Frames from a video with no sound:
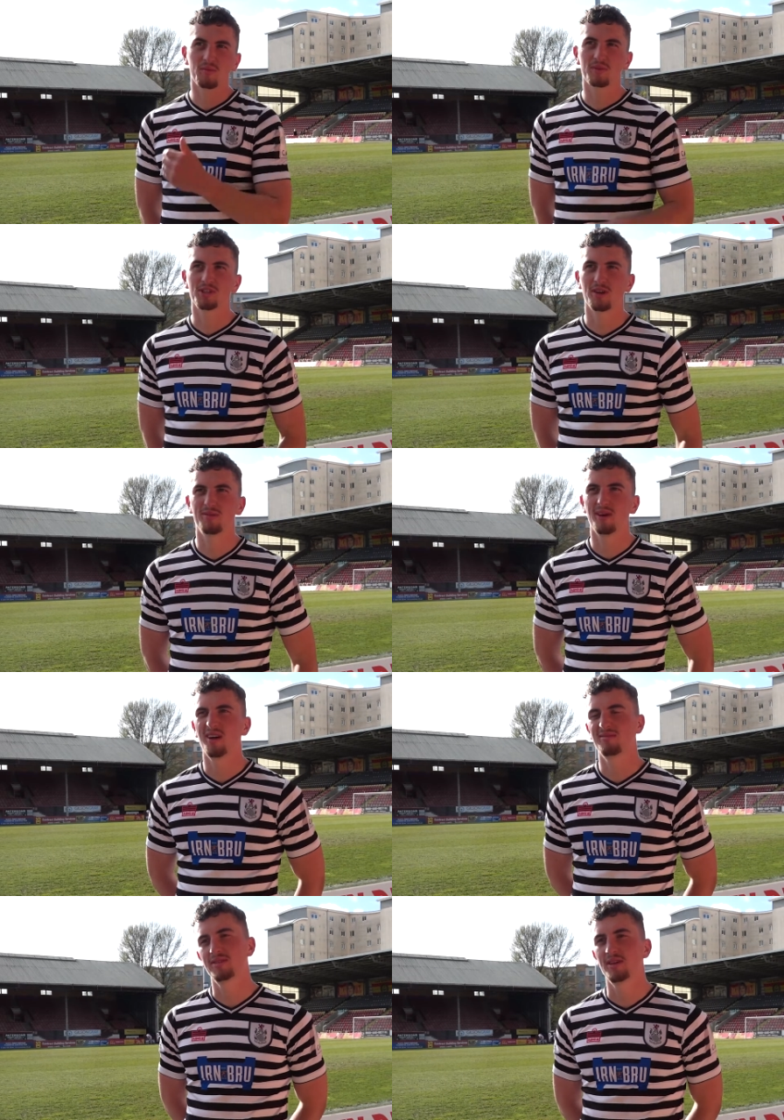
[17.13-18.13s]
We showed that,
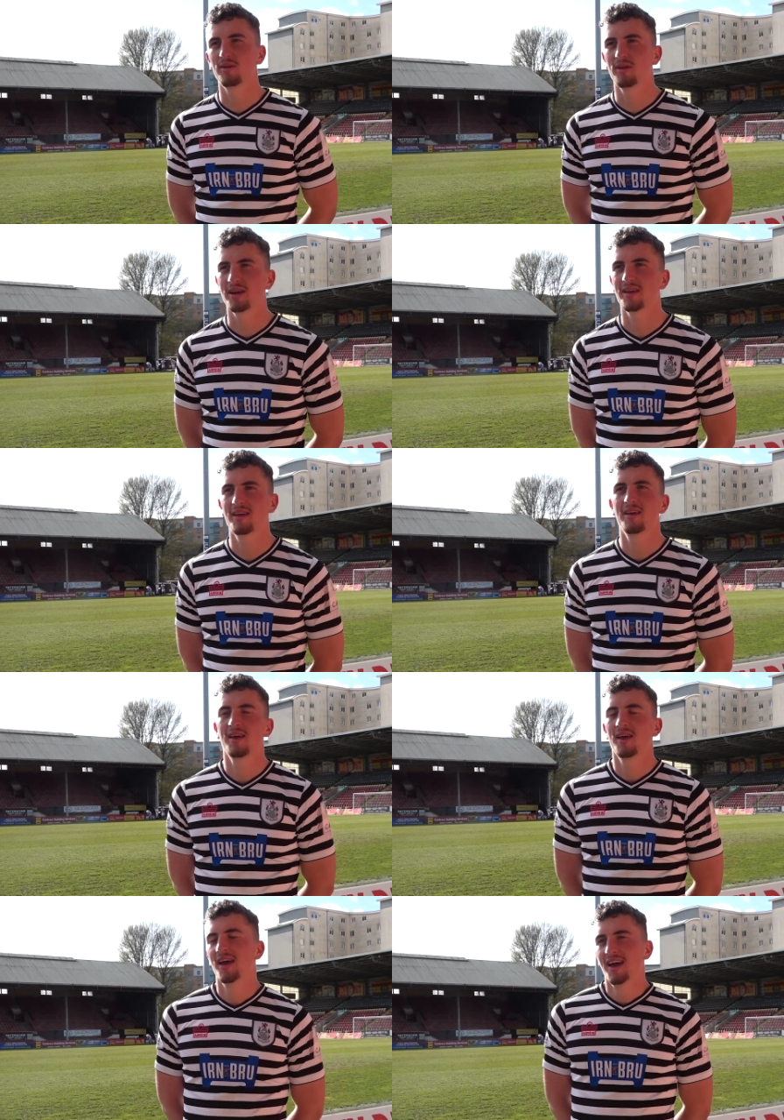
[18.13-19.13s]
you know, like
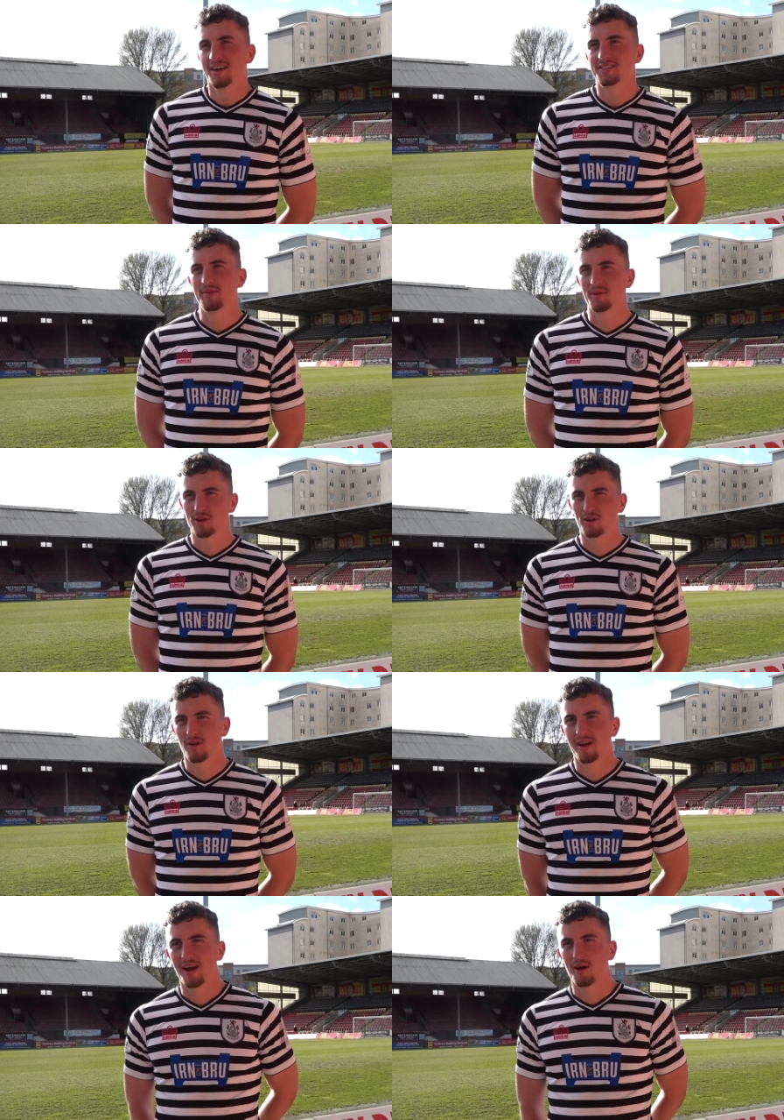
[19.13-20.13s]
a team that can
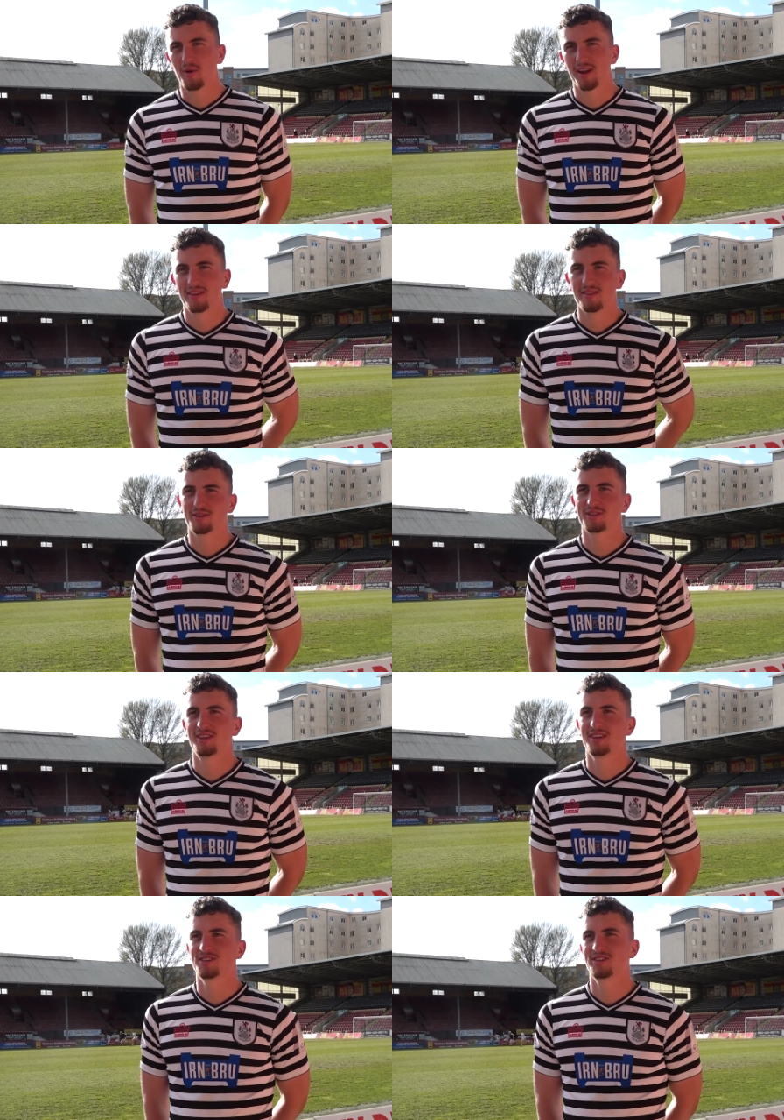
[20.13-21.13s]
grind out a win in those
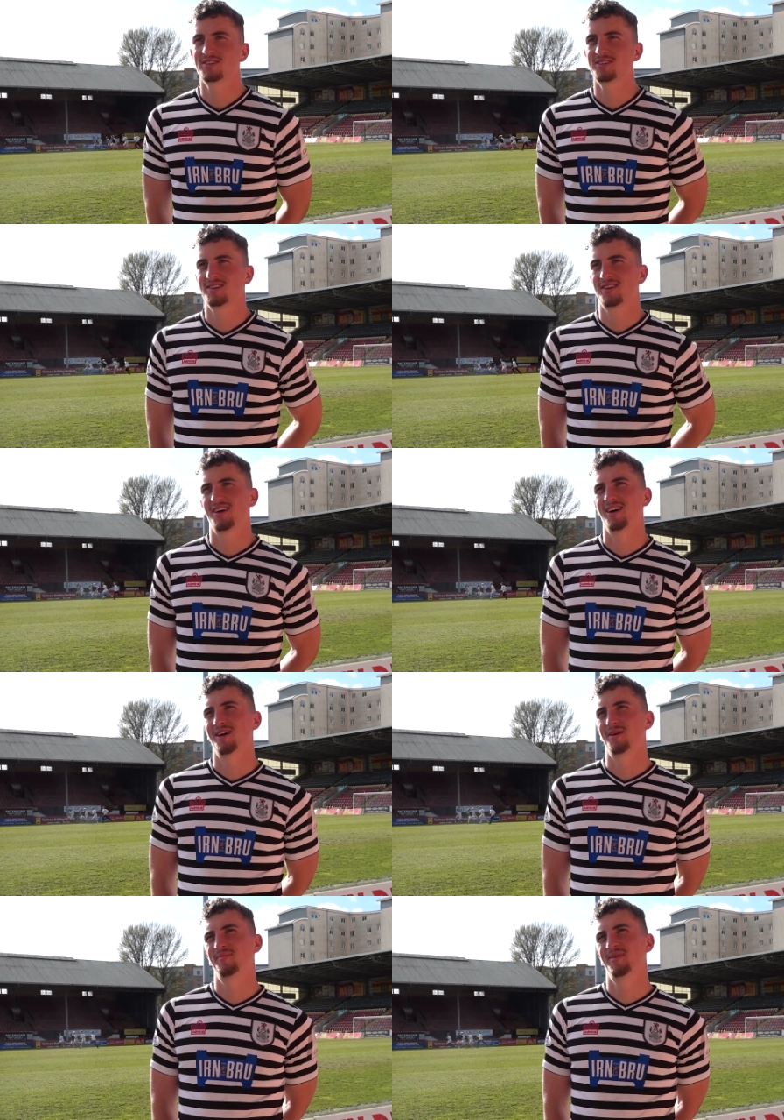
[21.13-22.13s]
conditions
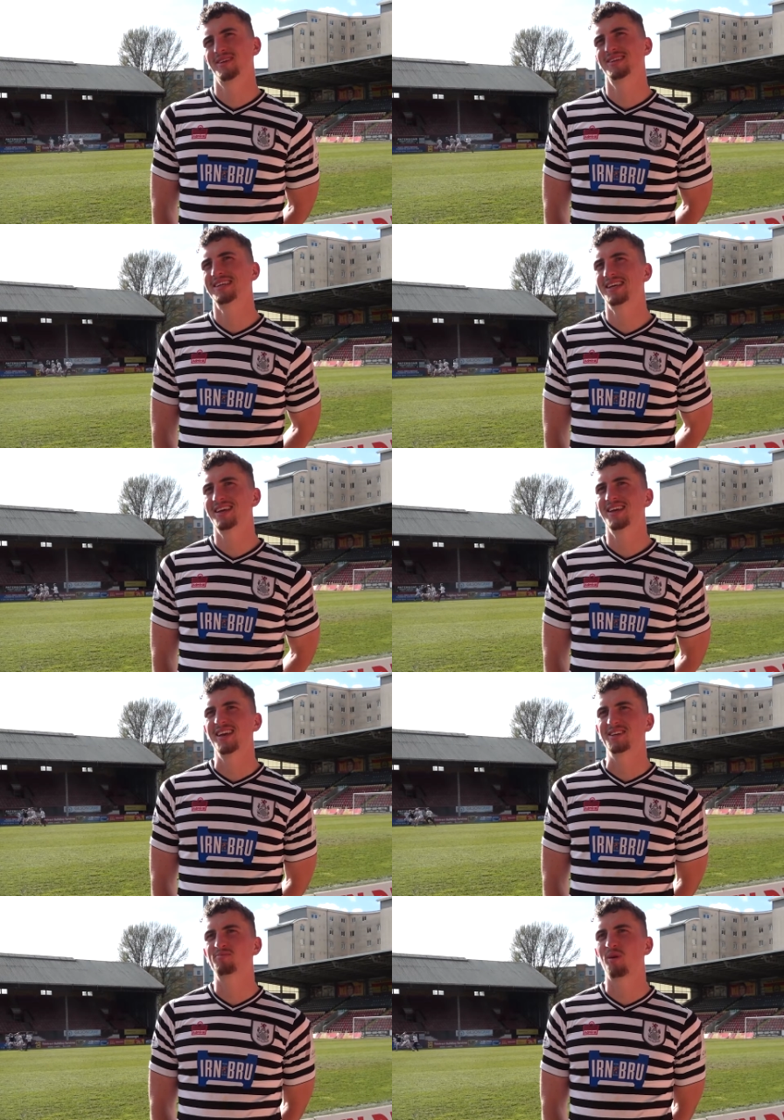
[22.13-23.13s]
um,
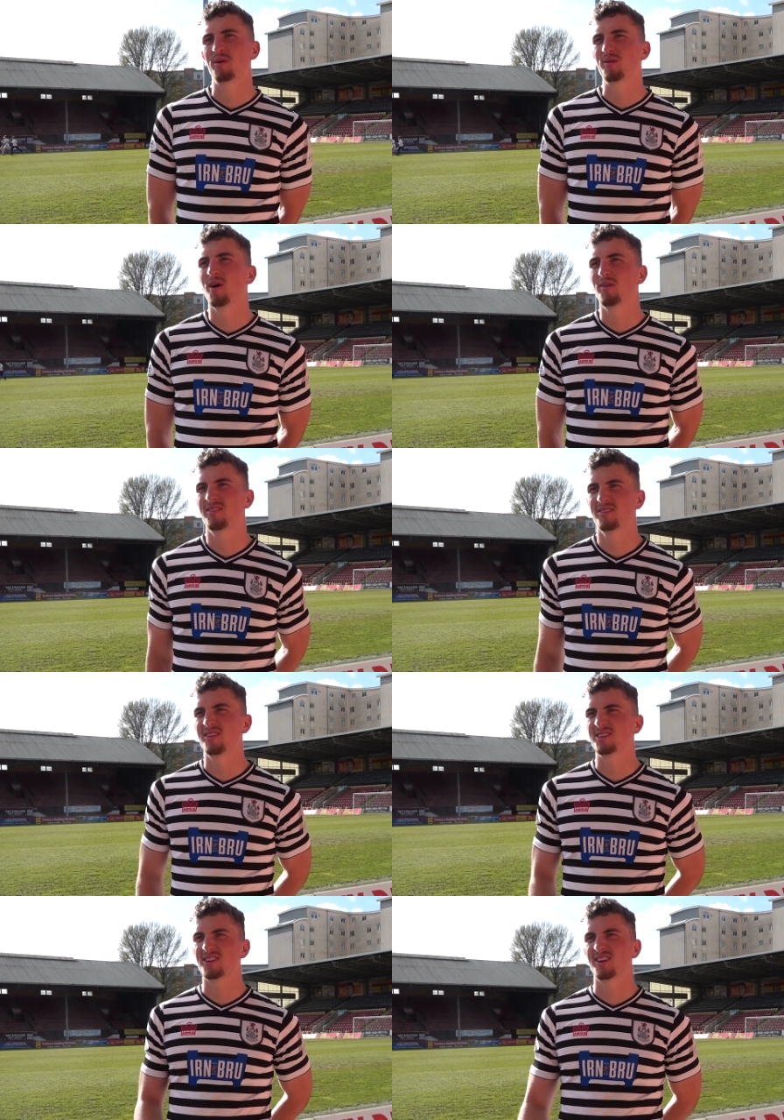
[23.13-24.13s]
is probably one
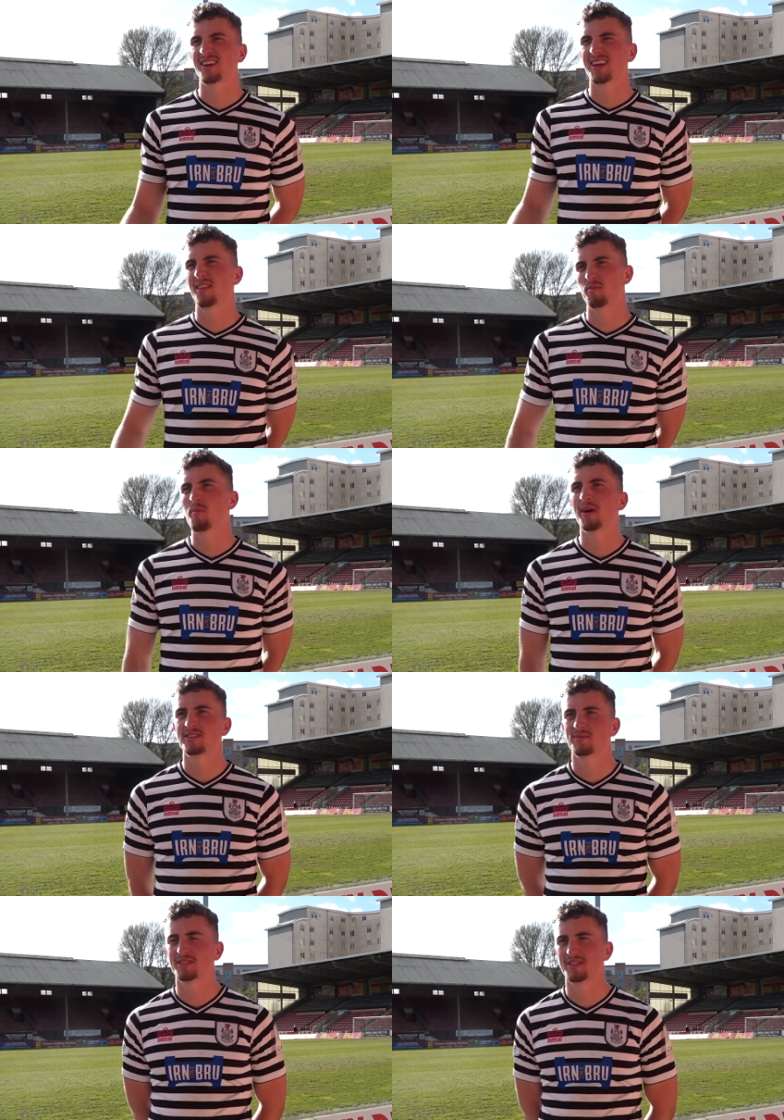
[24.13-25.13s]
that's going to gather
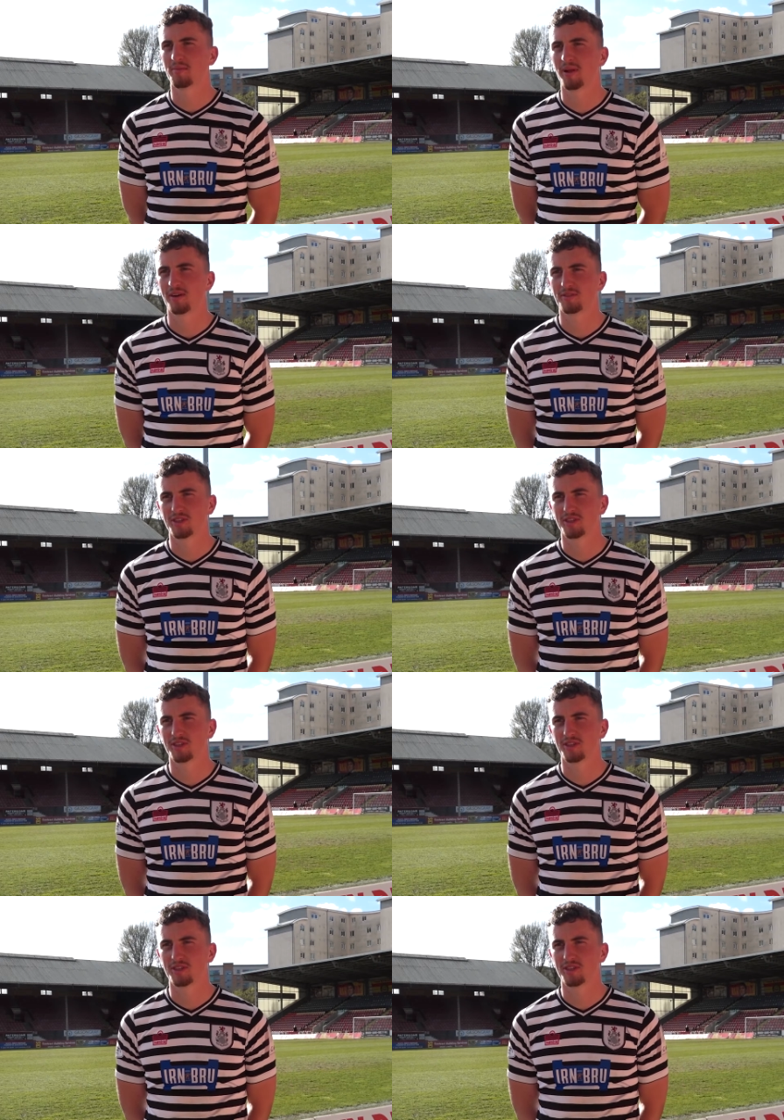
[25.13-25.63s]
momentum into the playoffs.